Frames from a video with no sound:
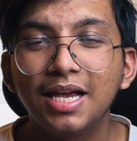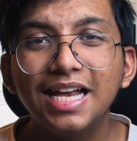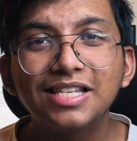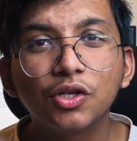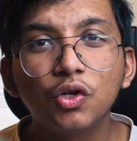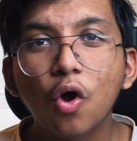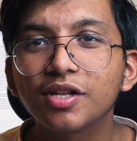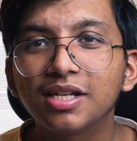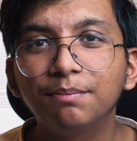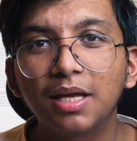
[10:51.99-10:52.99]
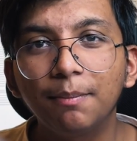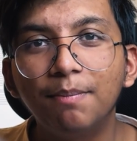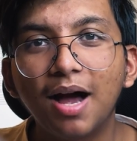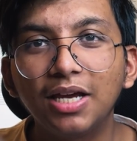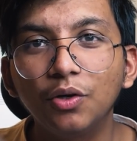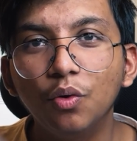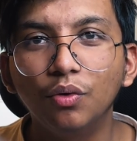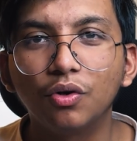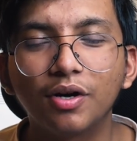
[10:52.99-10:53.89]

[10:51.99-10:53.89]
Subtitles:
is not something buying gold,